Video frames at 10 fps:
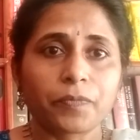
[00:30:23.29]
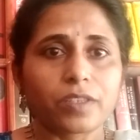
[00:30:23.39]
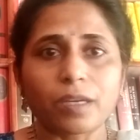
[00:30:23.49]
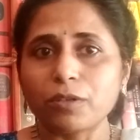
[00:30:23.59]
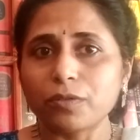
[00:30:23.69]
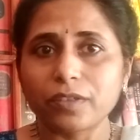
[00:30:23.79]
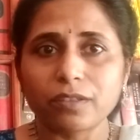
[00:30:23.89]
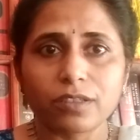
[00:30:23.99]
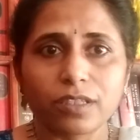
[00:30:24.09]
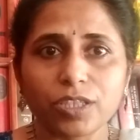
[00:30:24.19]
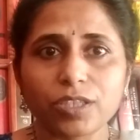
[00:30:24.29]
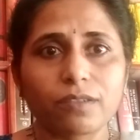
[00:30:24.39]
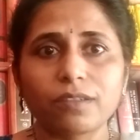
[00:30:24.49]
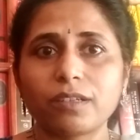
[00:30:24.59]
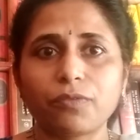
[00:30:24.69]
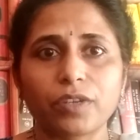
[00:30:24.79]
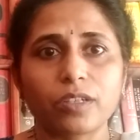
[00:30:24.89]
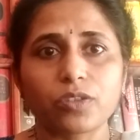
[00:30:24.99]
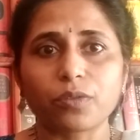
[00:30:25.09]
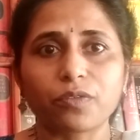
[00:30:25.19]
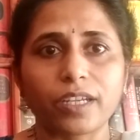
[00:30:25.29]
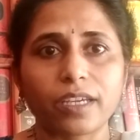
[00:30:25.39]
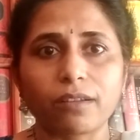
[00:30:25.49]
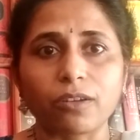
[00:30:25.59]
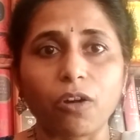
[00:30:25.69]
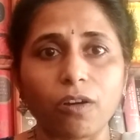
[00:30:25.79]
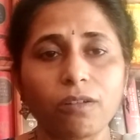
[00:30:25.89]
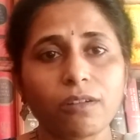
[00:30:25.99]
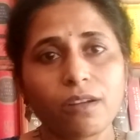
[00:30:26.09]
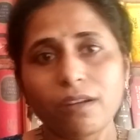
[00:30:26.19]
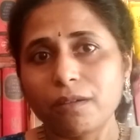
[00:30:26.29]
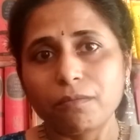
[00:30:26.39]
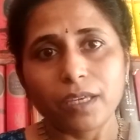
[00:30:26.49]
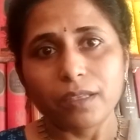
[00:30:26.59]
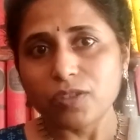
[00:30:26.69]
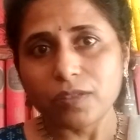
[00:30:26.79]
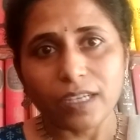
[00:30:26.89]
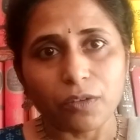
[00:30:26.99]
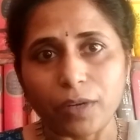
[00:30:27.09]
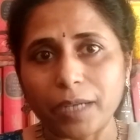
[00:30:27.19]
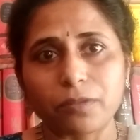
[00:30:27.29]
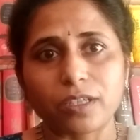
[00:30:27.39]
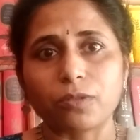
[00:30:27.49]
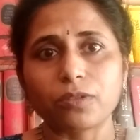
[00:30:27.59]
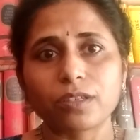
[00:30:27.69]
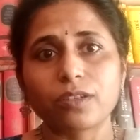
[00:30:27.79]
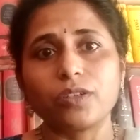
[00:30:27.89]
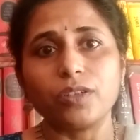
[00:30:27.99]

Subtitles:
Some of the traditional fields of law may just get wiped out.